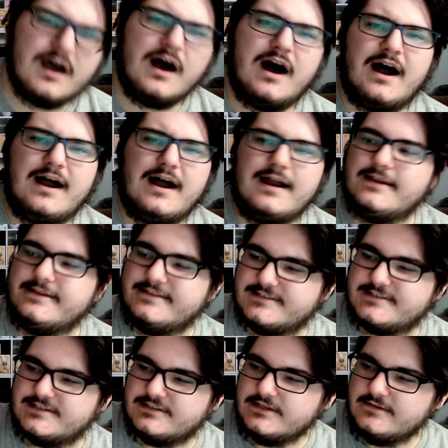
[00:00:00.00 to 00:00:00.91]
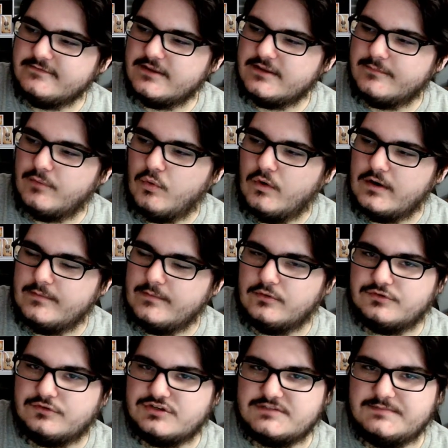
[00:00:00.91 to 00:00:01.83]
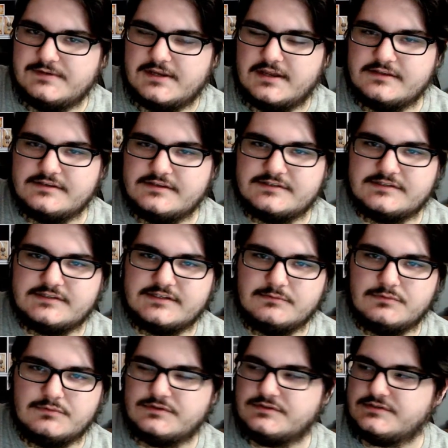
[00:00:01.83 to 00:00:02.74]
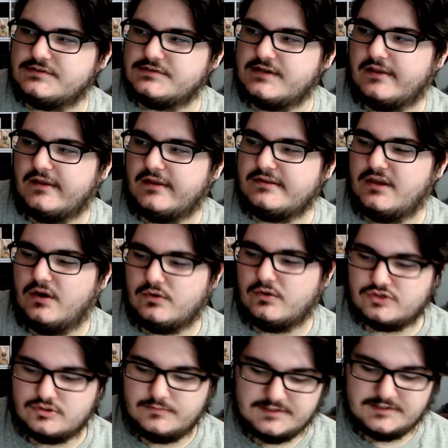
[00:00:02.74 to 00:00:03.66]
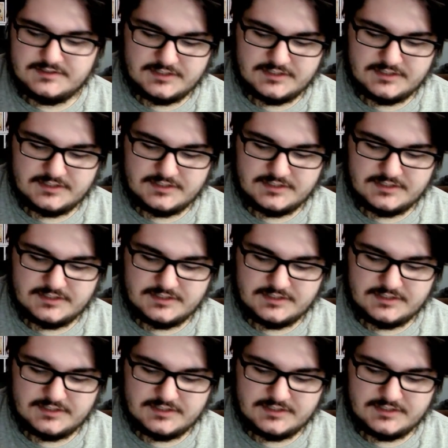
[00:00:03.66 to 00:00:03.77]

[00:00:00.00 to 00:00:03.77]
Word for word: I sleeved the Poipole just because it was, I like the Ultra Beast